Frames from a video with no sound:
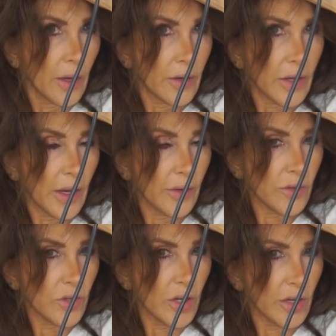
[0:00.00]
Okay, I'm
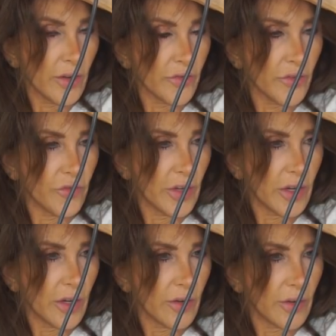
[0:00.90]
going to cut off the
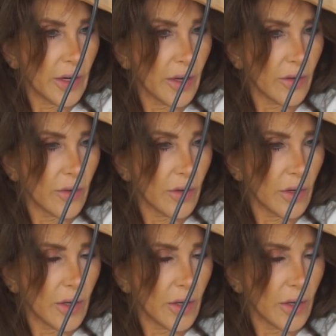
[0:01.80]
video now.